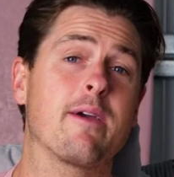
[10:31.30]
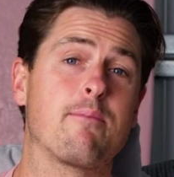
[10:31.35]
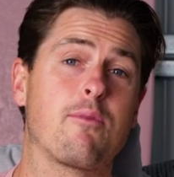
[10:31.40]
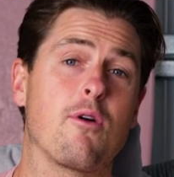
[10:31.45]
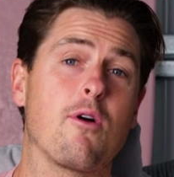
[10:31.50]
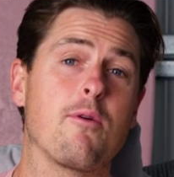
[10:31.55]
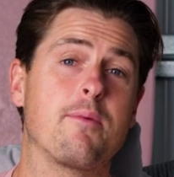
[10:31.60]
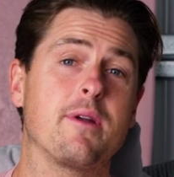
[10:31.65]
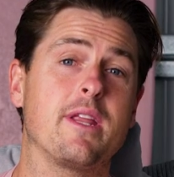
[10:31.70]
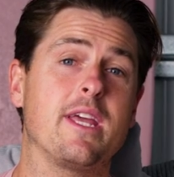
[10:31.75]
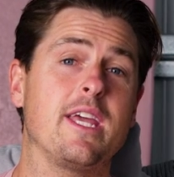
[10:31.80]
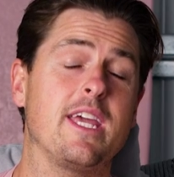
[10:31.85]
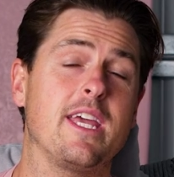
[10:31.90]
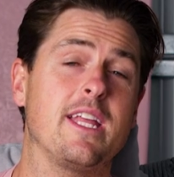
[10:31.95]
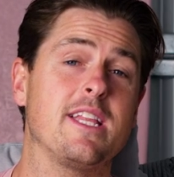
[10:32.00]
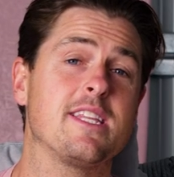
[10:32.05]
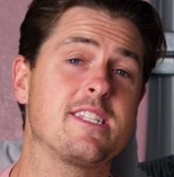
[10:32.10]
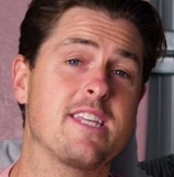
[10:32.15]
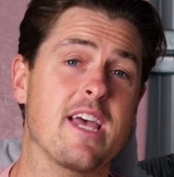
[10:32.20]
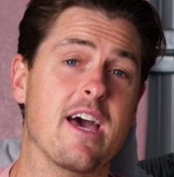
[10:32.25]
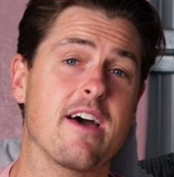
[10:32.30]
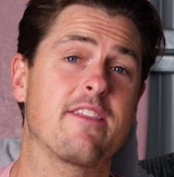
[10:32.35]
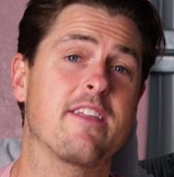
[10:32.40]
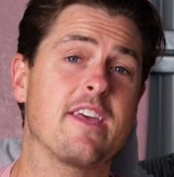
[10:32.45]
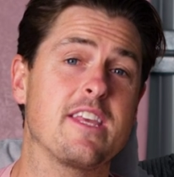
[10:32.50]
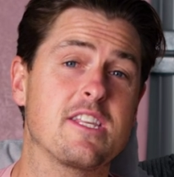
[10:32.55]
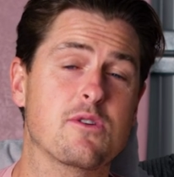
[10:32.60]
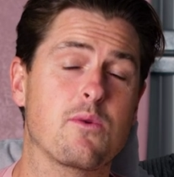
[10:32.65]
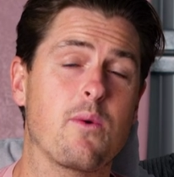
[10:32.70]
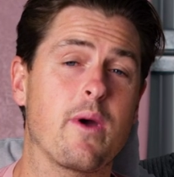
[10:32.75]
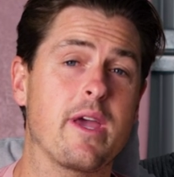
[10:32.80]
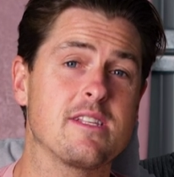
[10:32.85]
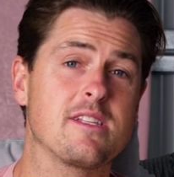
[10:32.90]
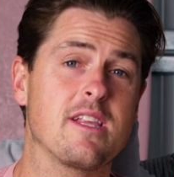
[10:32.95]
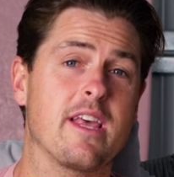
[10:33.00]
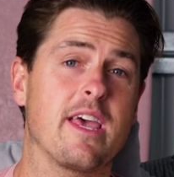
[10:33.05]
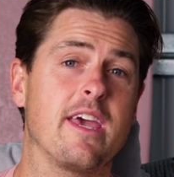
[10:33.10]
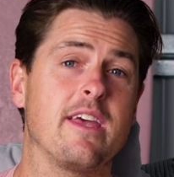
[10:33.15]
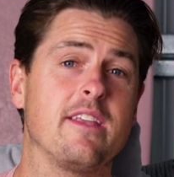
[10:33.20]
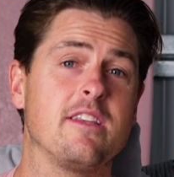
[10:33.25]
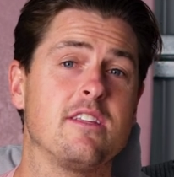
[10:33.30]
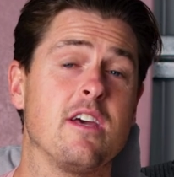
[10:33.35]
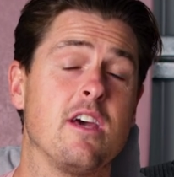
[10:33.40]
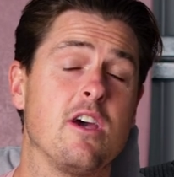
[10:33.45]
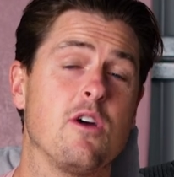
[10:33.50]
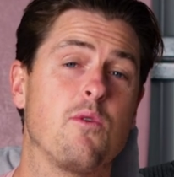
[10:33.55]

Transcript: a property in Southeast Queensland,